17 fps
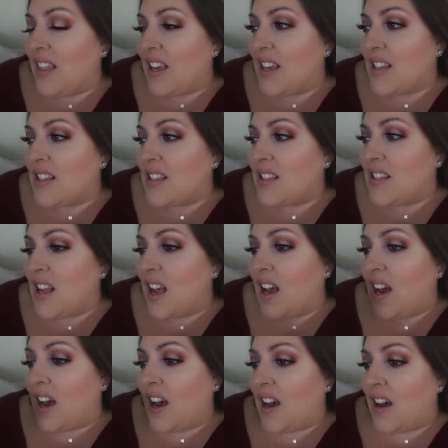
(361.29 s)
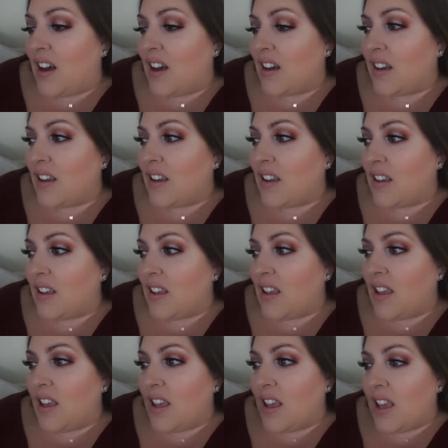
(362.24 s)
this. Uh,
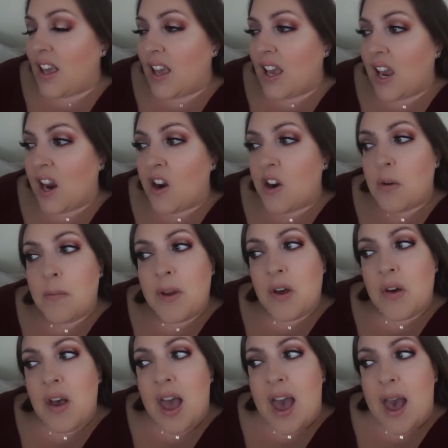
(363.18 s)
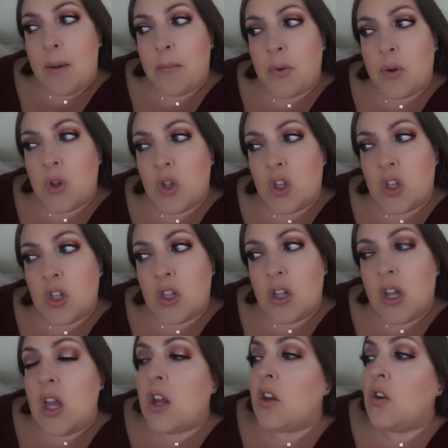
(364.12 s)
caramel apple.